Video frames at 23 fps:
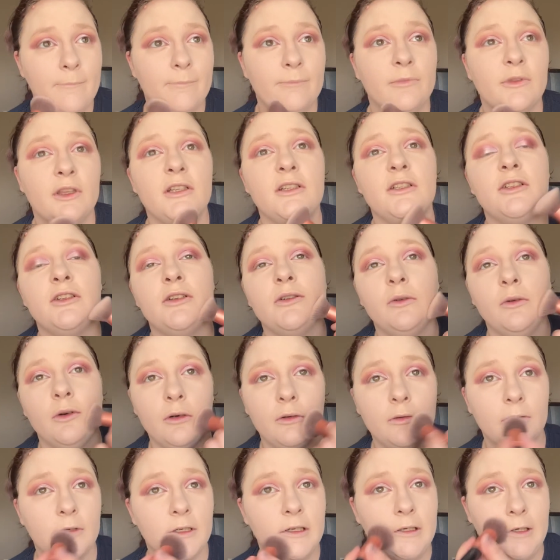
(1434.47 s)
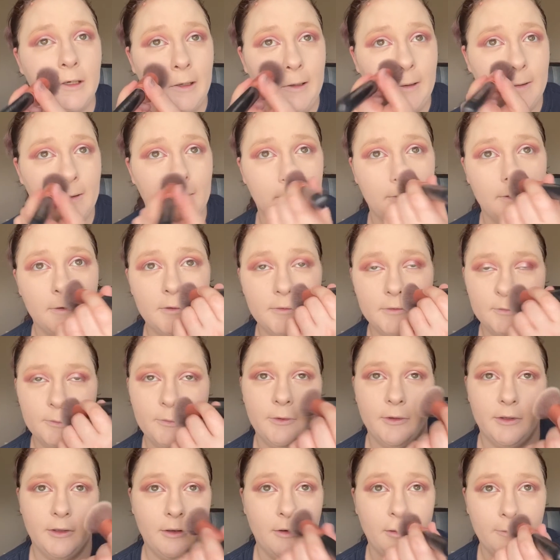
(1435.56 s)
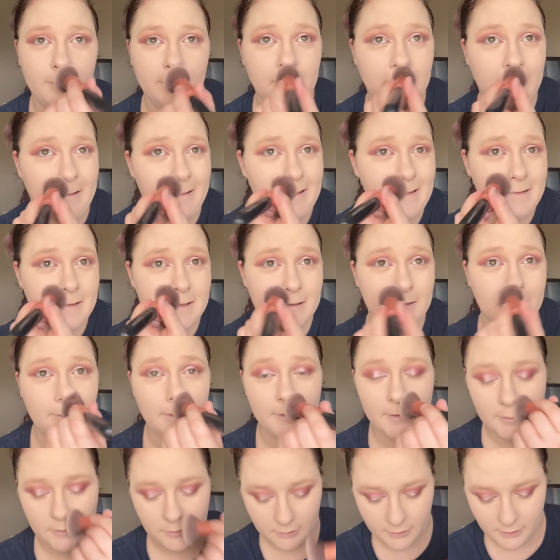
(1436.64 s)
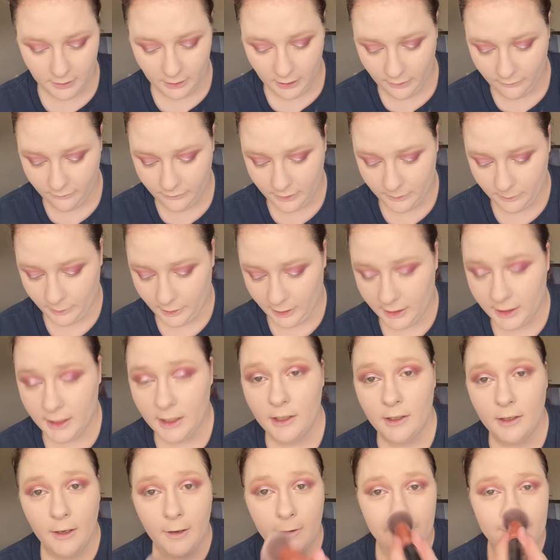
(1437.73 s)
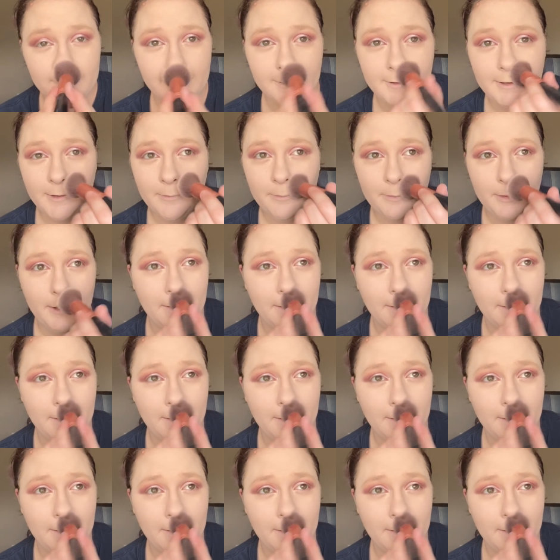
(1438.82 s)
The 2 older girls, well, the only girls, the girls love to play. Philip,